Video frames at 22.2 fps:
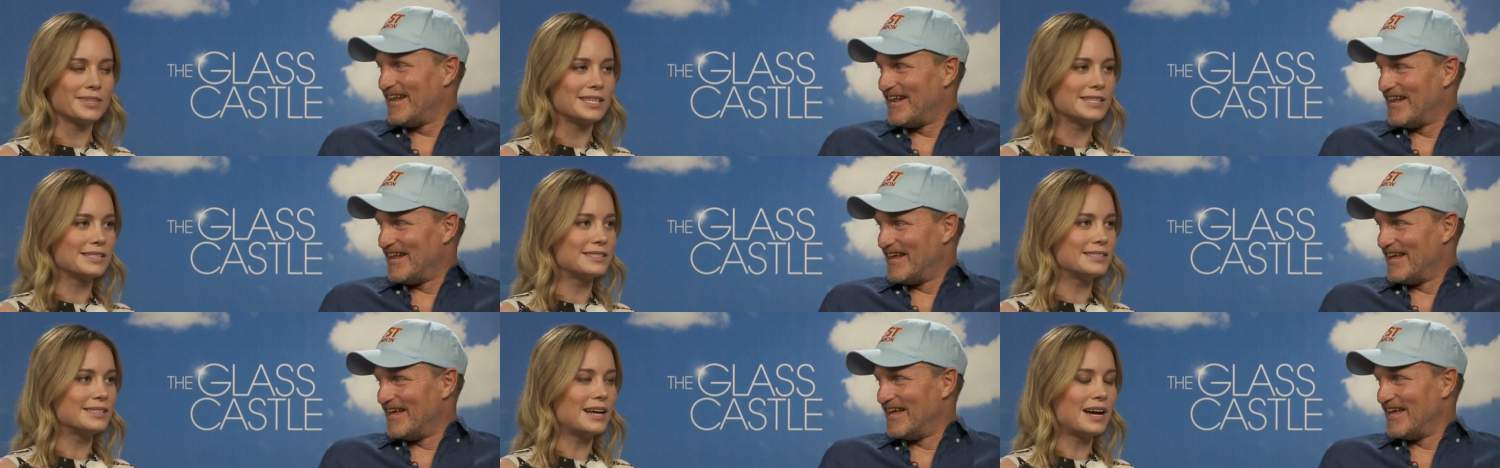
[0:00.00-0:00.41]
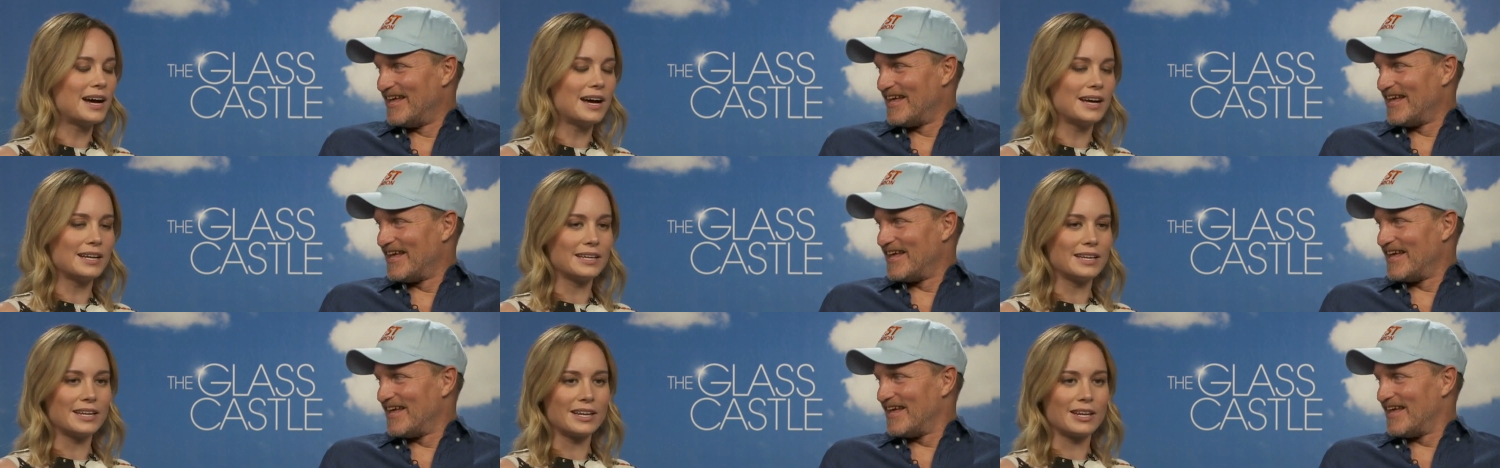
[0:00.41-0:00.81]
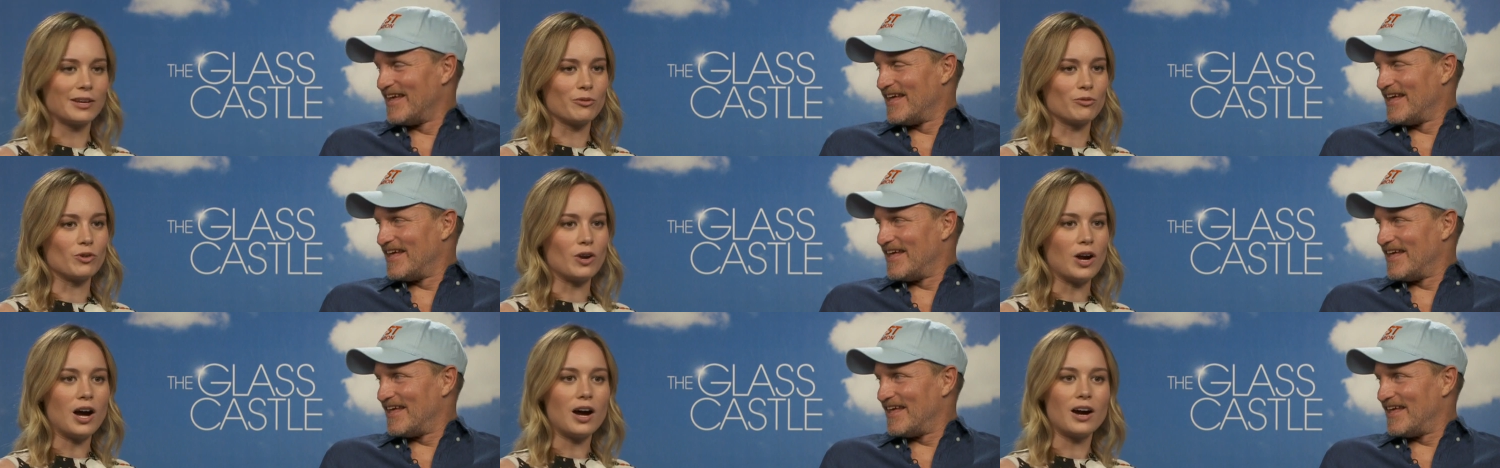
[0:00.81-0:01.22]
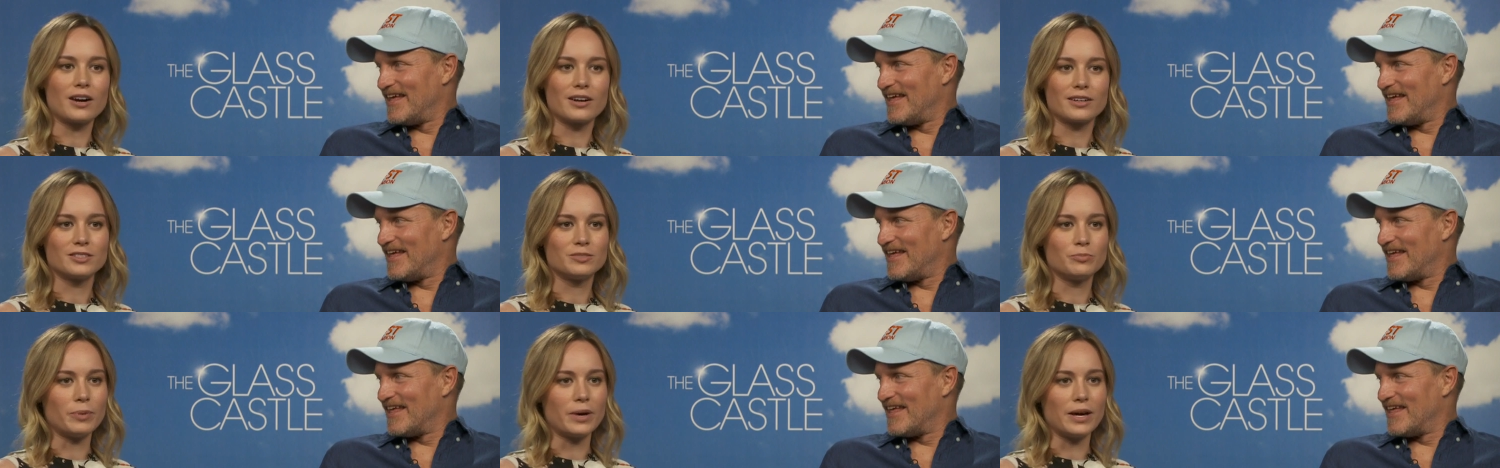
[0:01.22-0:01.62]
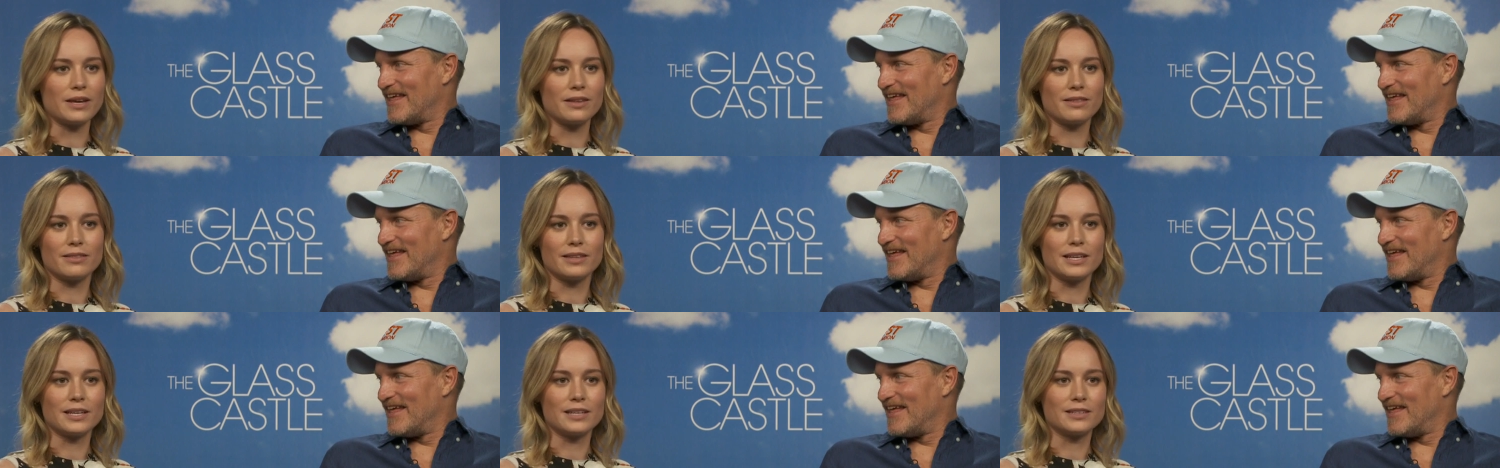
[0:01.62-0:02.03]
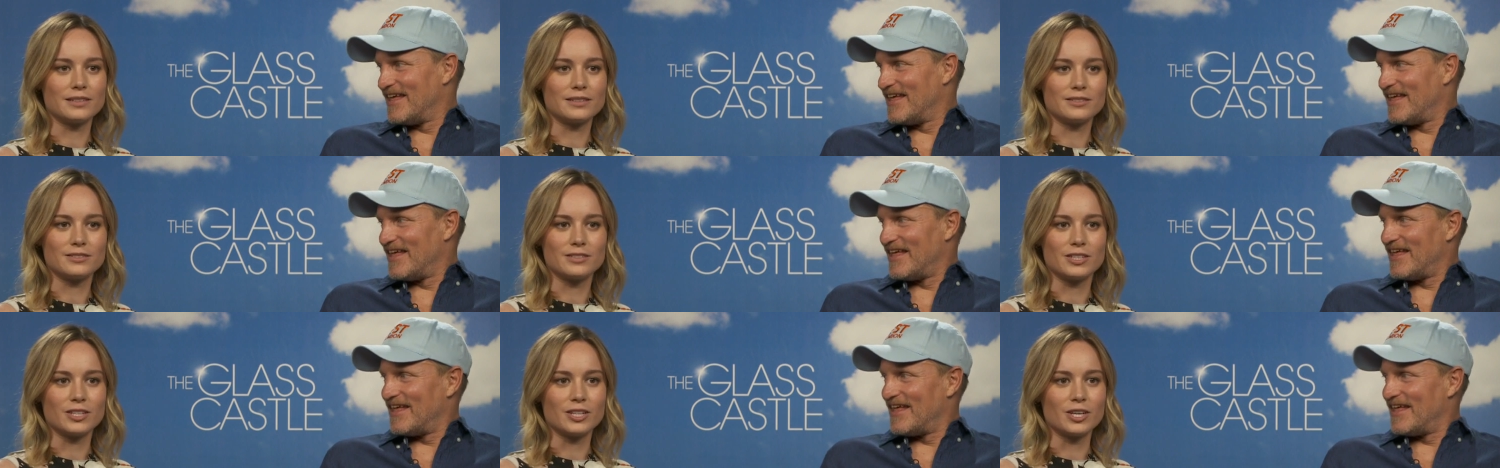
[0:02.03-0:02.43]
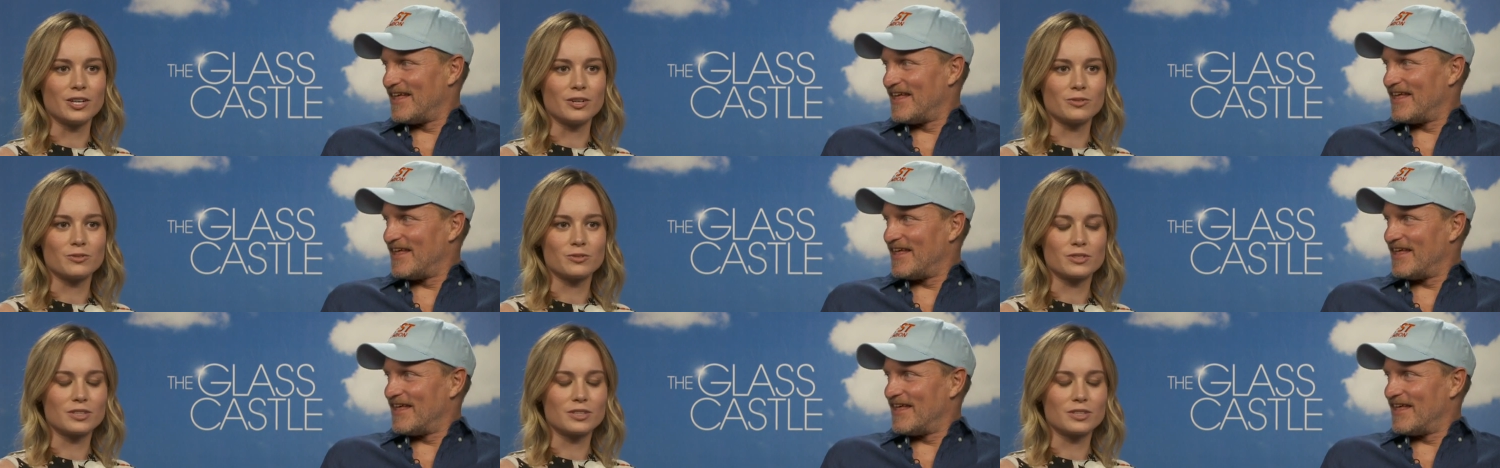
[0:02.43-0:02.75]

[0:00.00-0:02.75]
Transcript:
Speaker 1: he's not getting rocked by things, you know?